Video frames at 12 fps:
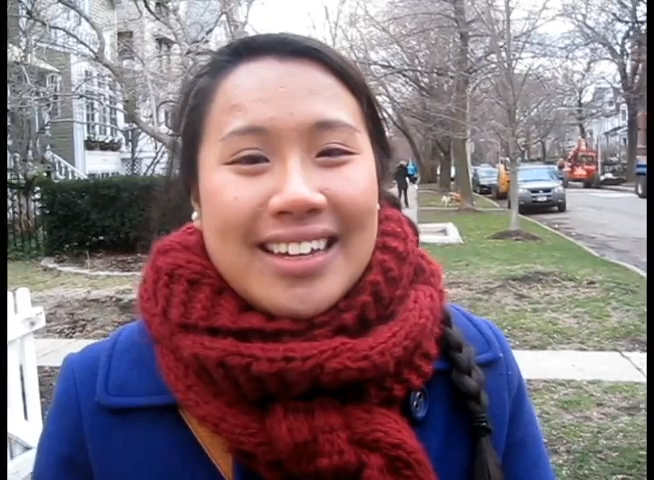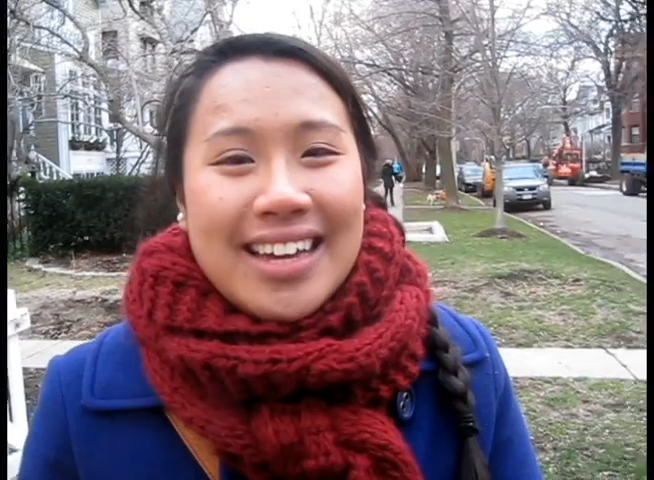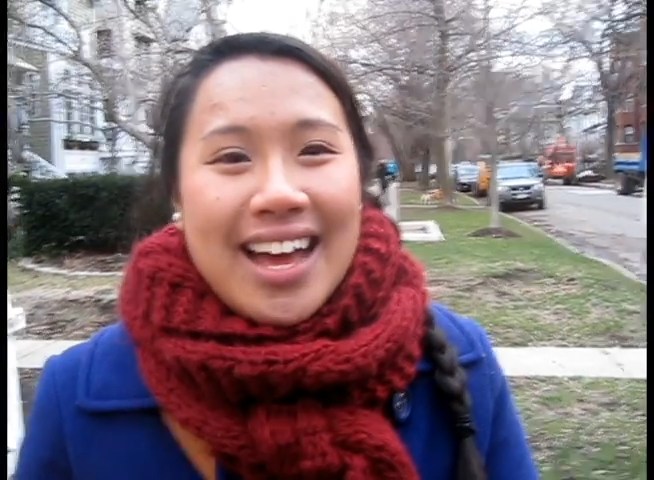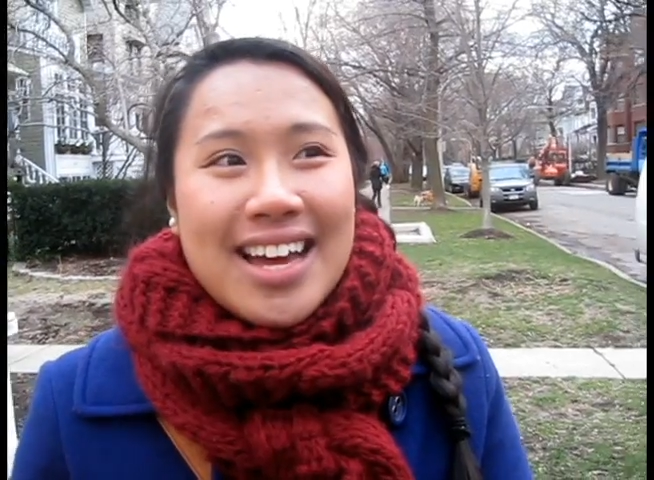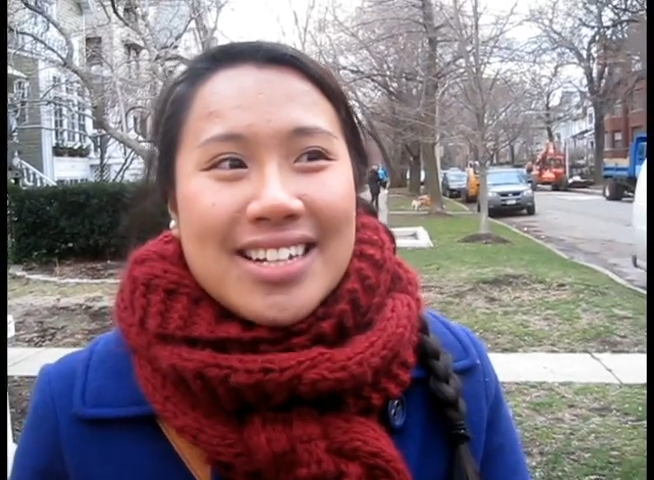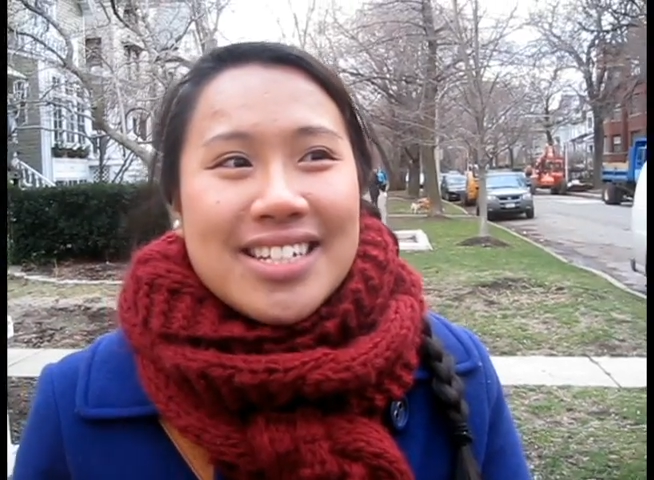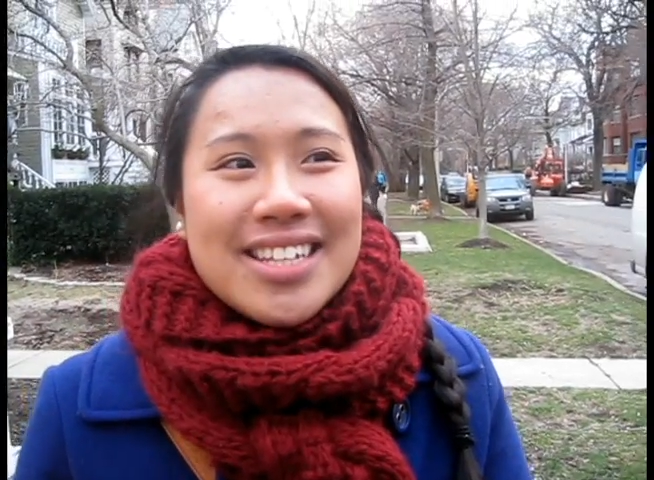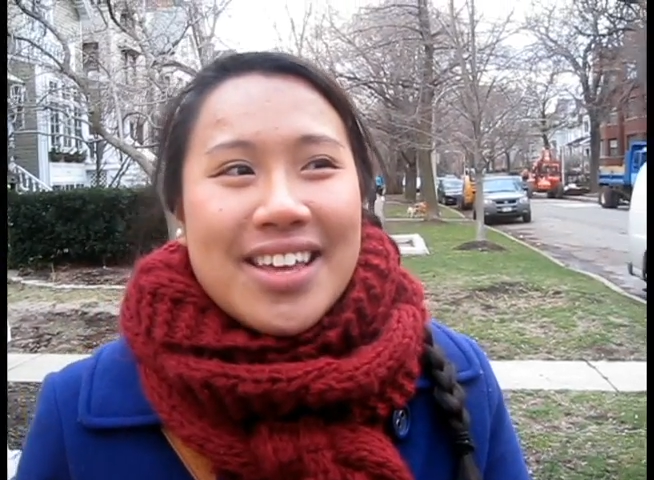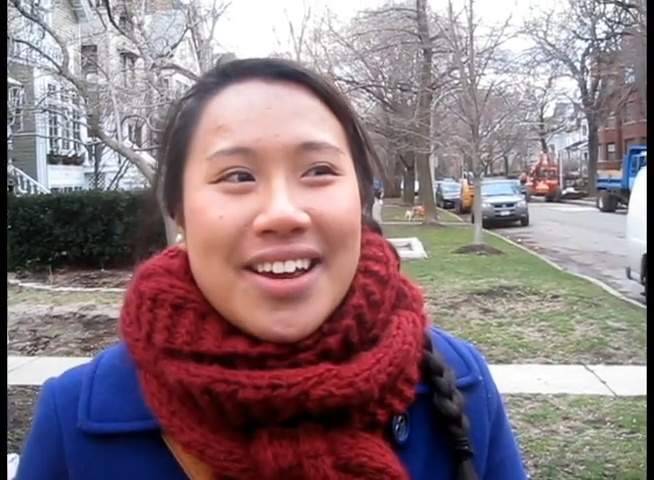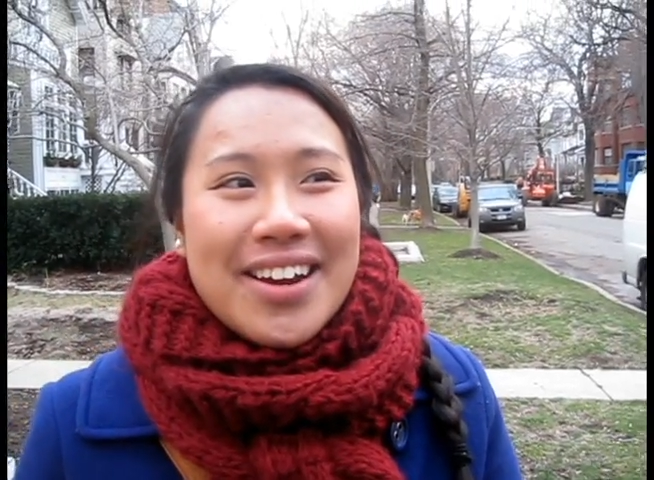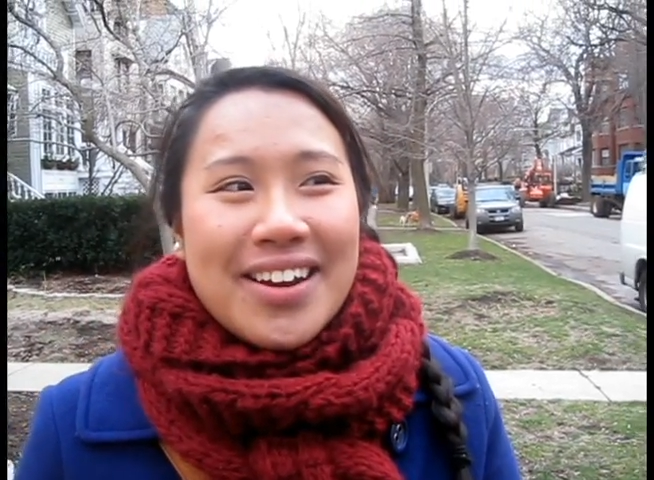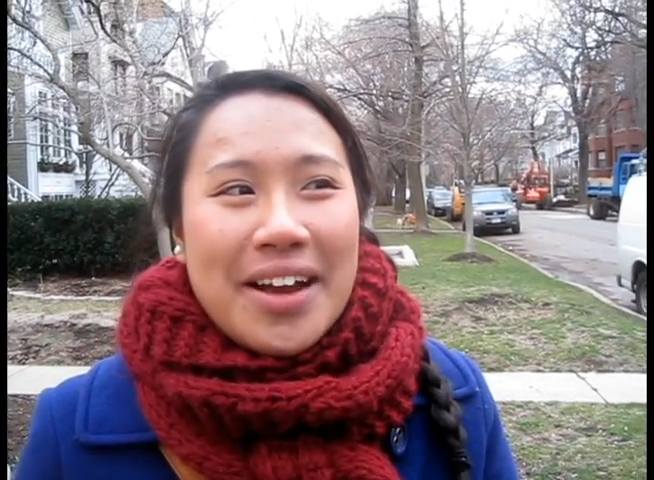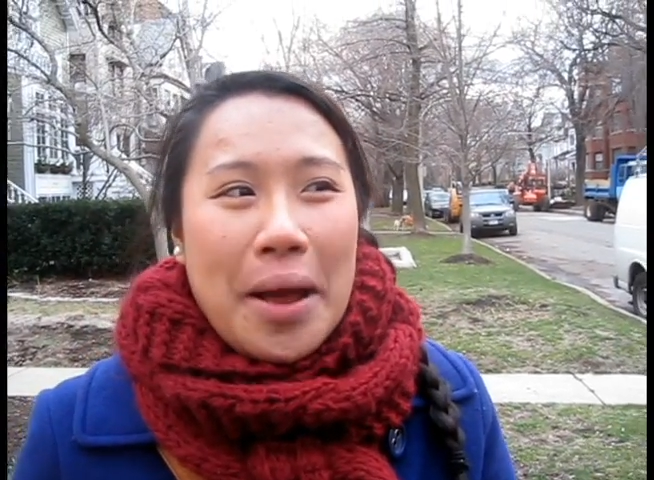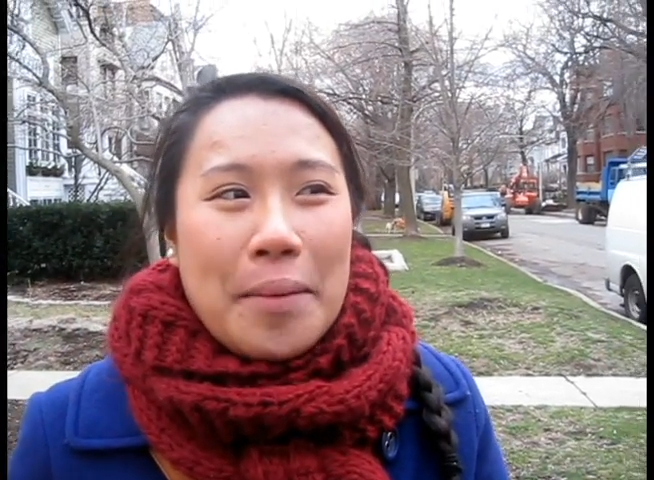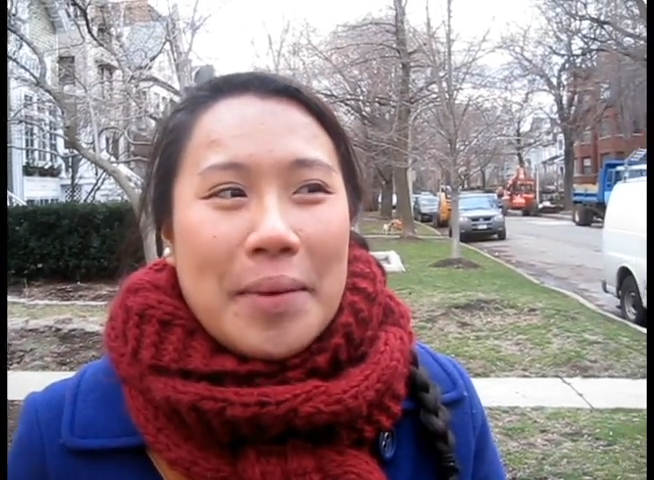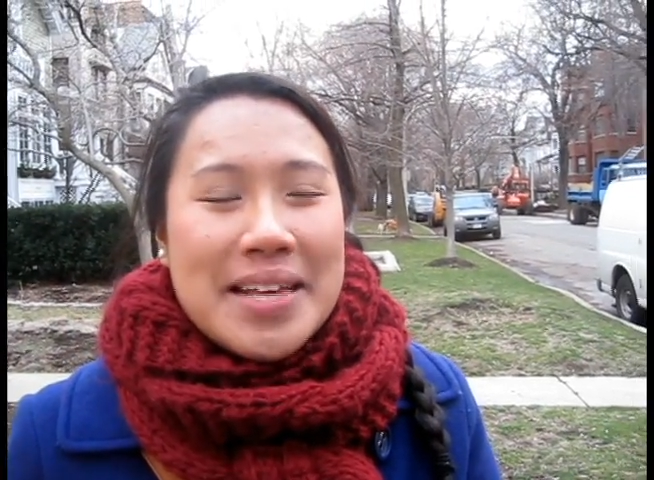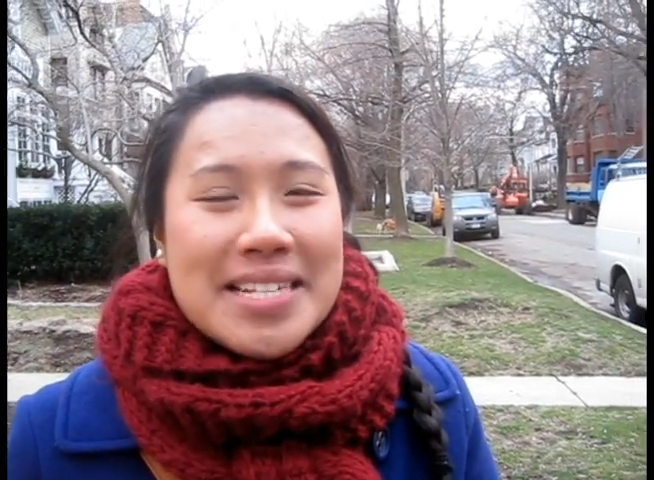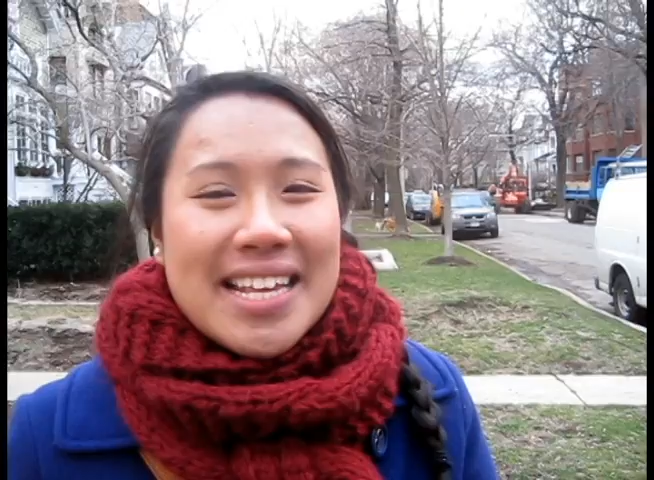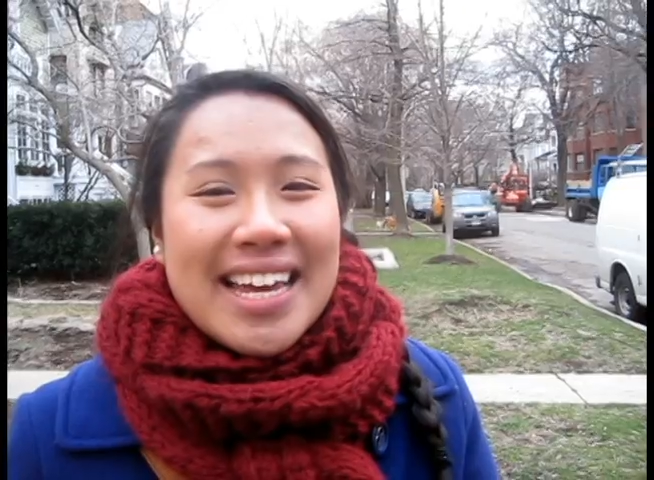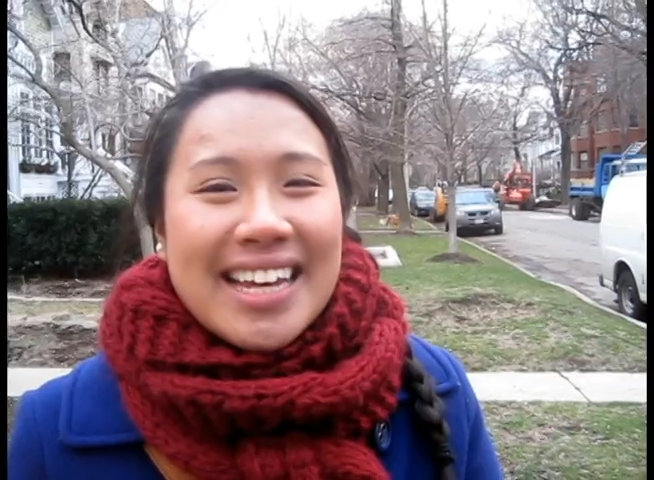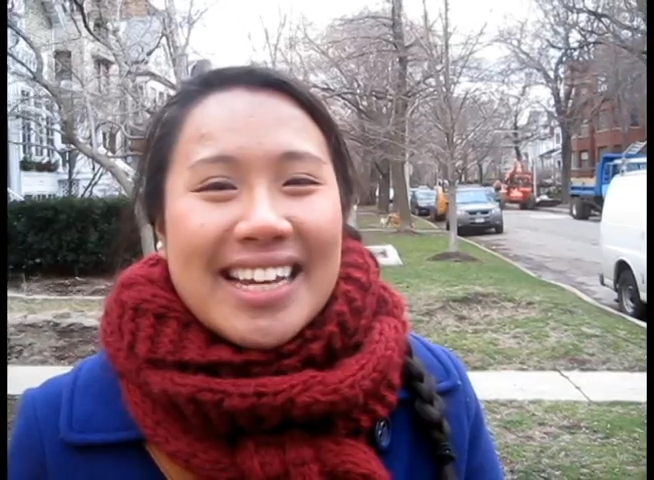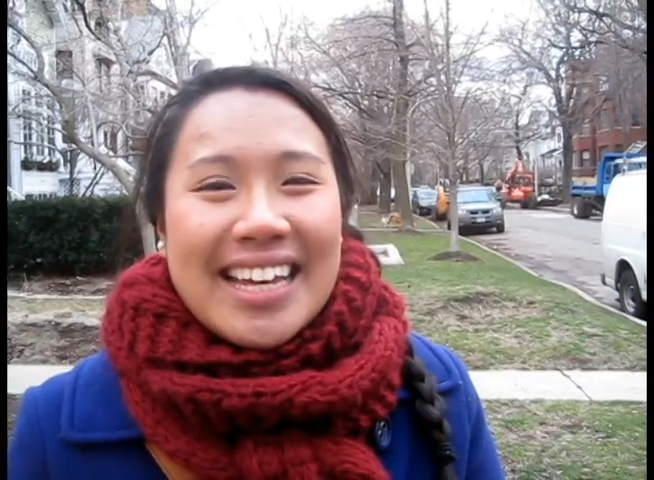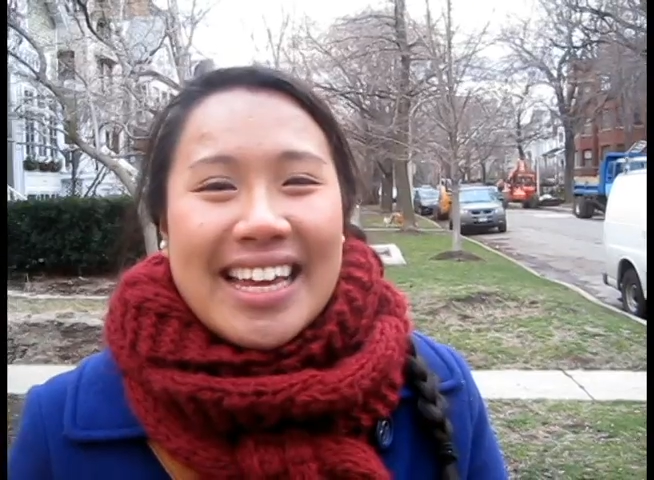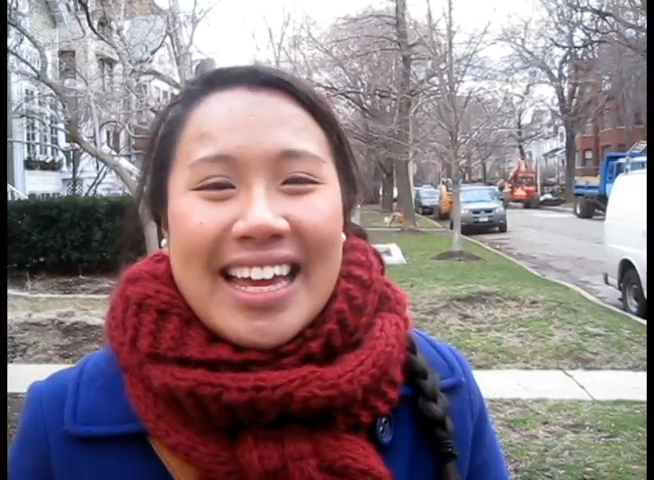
Gosh, they're amazing.